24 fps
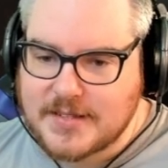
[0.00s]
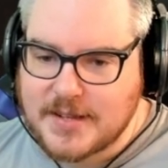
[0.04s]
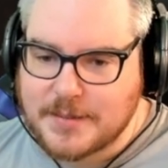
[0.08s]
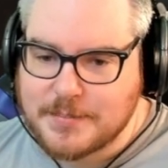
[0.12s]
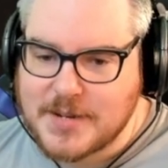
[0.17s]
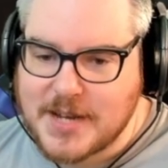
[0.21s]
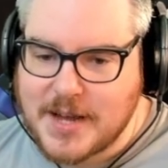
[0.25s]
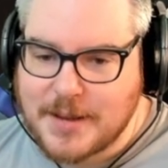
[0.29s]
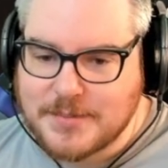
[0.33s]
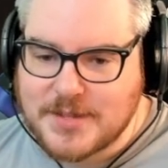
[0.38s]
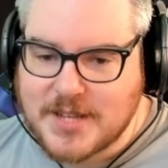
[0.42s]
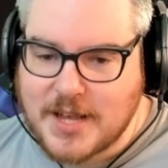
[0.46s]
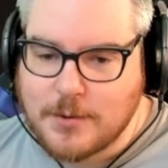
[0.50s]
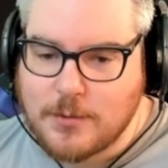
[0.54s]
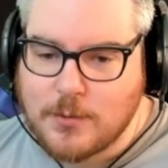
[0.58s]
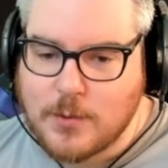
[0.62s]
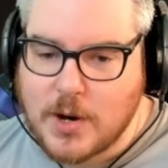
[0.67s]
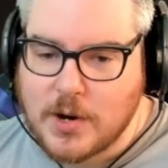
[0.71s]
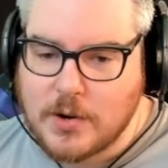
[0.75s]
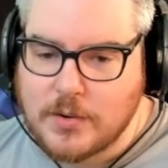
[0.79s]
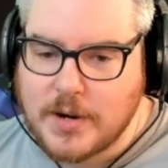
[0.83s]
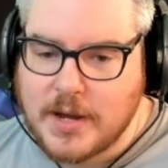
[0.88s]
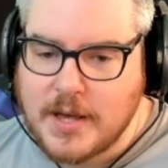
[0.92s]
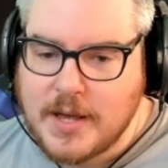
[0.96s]
Sometimes I
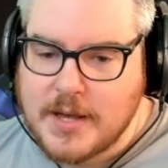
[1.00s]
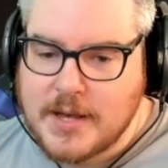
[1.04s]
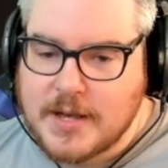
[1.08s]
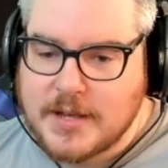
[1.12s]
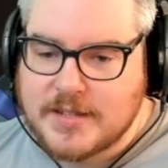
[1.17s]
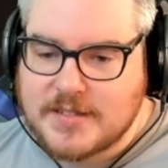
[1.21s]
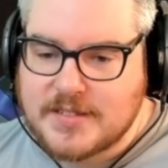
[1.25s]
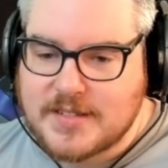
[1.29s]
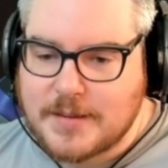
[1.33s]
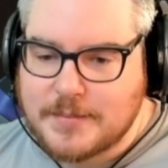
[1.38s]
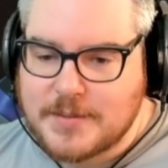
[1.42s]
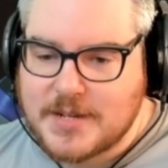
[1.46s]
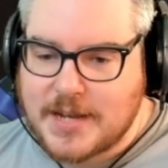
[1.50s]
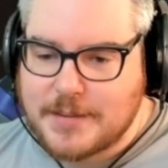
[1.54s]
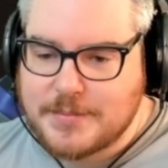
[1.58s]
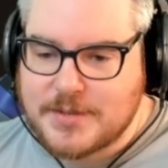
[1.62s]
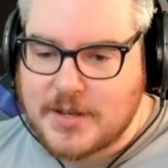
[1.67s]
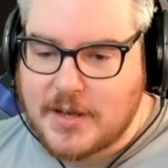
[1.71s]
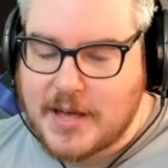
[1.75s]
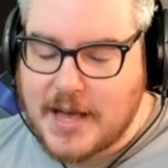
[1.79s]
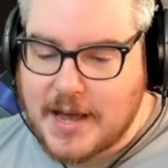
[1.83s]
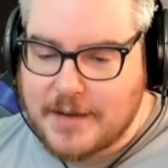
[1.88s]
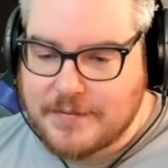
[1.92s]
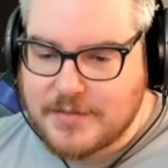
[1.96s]
won't. Sometimes
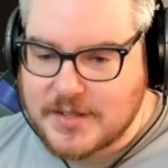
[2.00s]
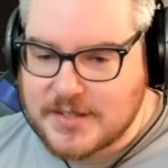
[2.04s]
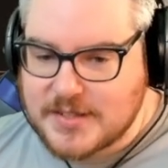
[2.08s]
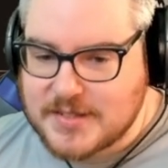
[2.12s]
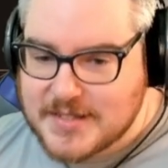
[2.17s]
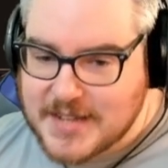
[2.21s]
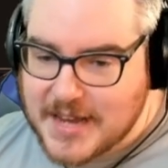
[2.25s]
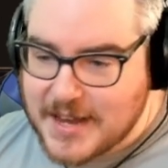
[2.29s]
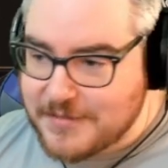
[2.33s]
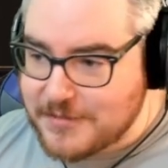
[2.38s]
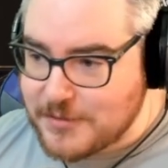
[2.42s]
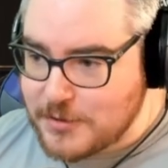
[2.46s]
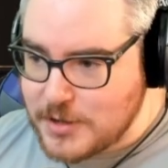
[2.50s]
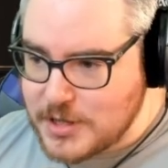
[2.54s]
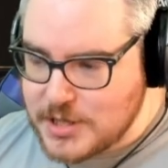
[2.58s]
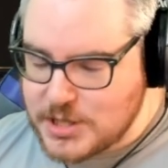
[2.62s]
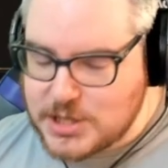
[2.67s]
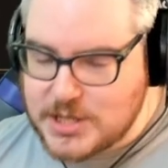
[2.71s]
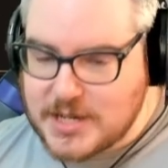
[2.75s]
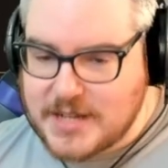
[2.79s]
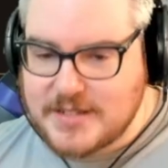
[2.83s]
I'll have this Staff crit